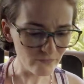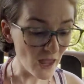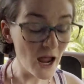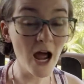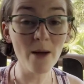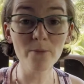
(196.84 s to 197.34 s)

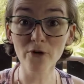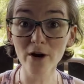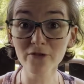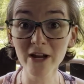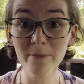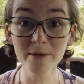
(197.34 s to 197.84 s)
For our
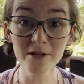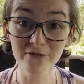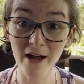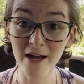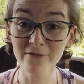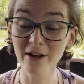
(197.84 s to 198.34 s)
family of
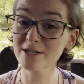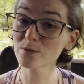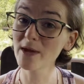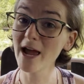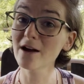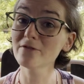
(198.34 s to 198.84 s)
5, guys,
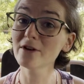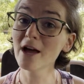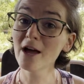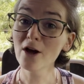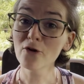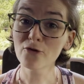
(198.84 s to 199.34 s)
we have
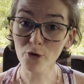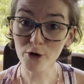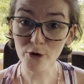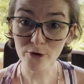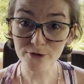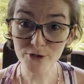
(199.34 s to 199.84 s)

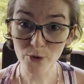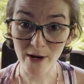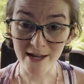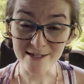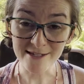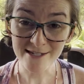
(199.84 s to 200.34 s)
4-year-old
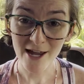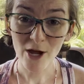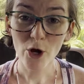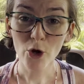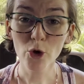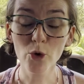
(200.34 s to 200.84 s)
twins
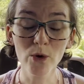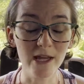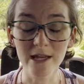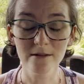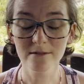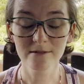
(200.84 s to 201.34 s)
who
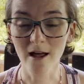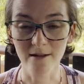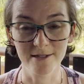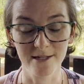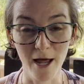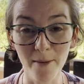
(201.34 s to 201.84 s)
eat
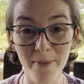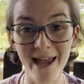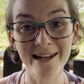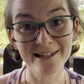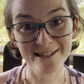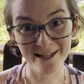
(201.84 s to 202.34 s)
nonstop
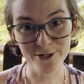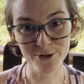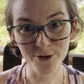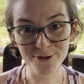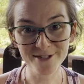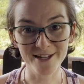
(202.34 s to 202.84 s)
and a
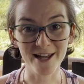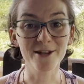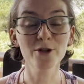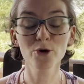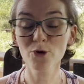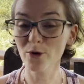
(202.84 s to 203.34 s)
6-year-old
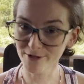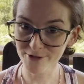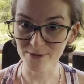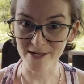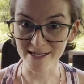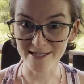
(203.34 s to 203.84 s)
son who
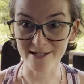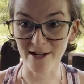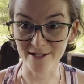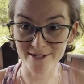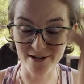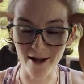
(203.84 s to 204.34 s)
also eats
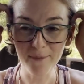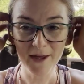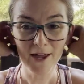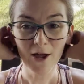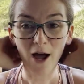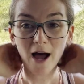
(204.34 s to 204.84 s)
nonstop.
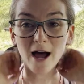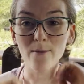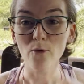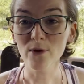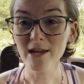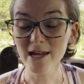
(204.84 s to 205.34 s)

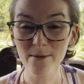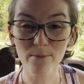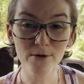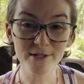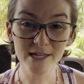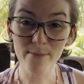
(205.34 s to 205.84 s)
We eat
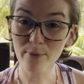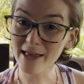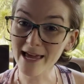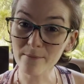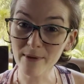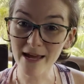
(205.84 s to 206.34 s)
mostly
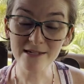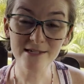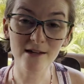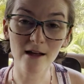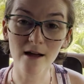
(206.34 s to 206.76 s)
plant-based.